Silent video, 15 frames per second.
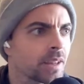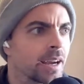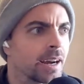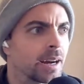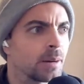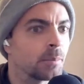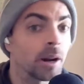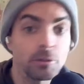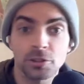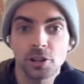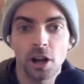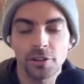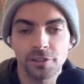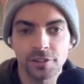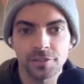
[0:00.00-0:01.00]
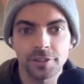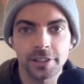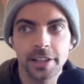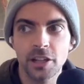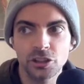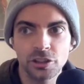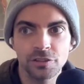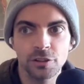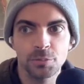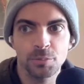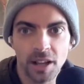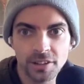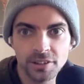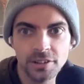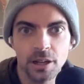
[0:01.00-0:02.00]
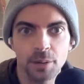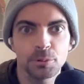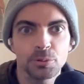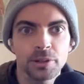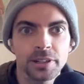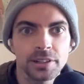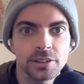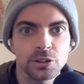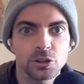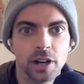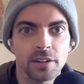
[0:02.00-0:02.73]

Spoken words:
I was off on vacation for the past couple weeks,